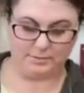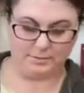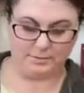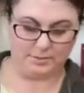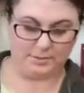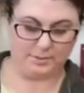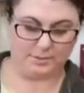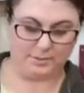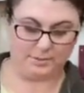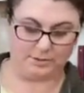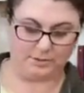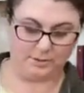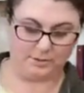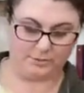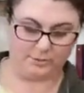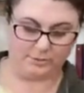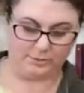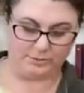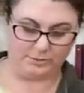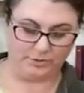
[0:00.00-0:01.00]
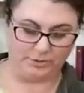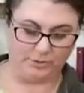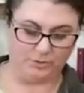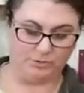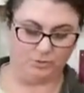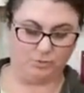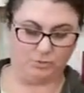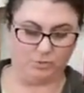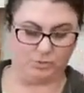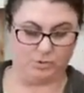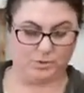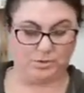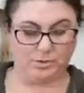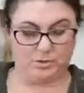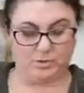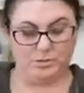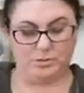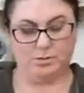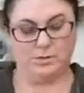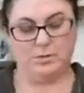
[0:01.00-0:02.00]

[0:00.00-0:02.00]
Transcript: And then go with 2 more.